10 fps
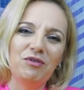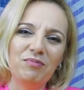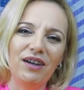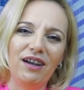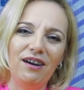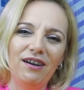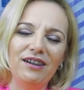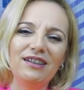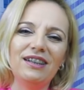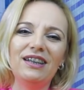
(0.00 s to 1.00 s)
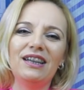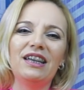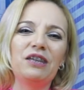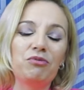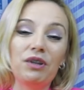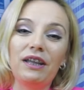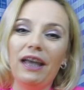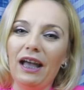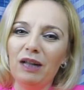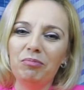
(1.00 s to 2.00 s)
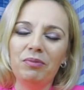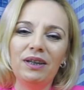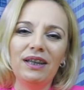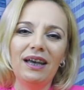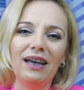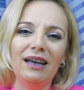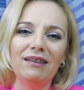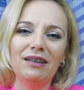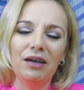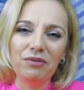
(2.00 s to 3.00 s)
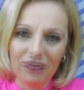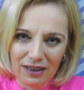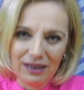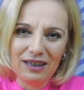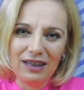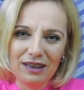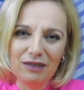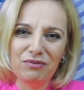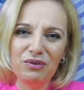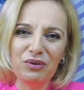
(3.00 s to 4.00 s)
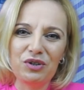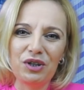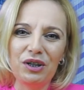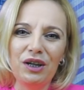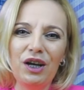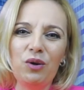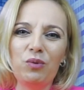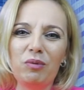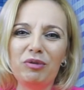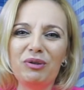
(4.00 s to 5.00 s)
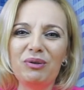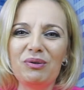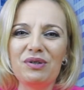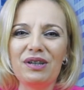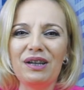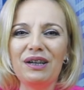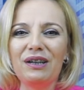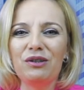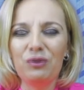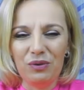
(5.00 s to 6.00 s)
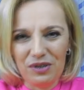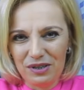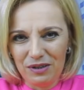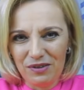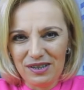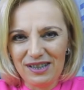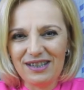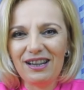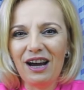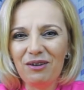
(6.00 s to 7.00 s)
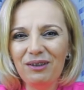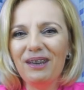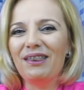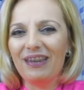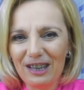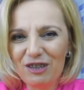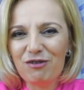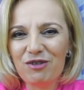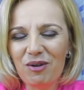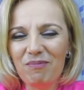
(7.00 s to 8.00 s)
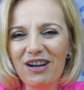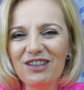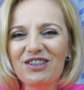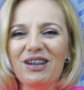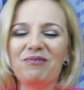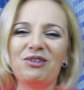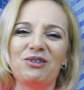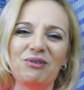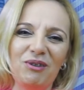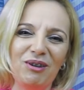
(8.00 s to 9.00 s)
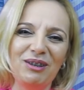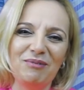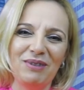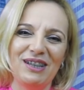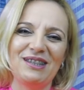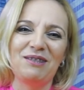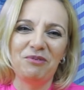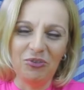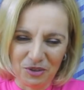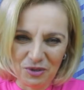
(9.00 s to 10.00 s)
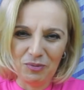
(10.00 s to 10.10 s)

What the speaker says: of my heart. It really helped me, and definitely in the future we will use your services. Carolyne, thank you so much. I wish you all the best in future